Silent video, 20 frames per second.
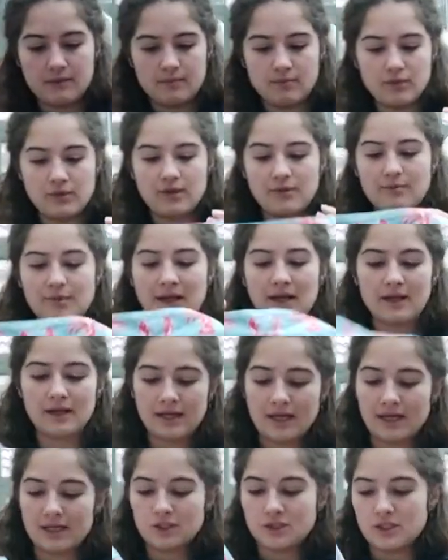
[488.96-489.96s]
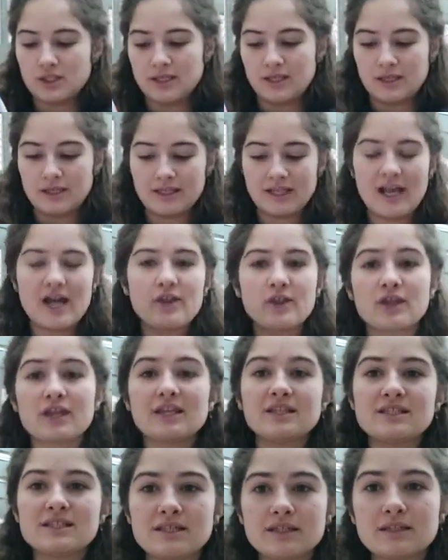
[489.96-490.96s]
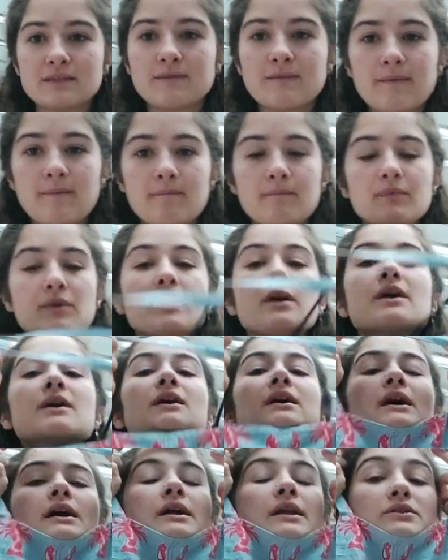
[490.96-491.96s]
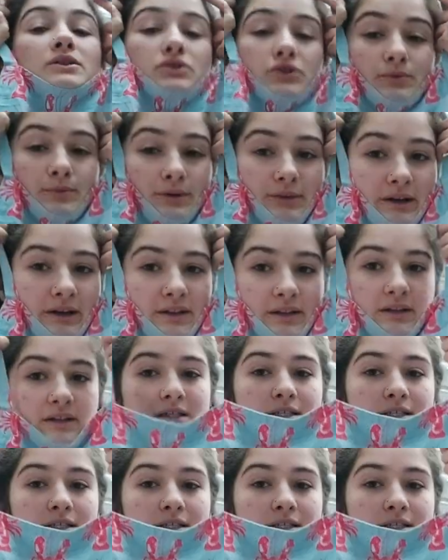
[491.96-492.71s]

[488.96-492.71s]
Bring back hashtag Kath Kidson. I'm not talking about Kath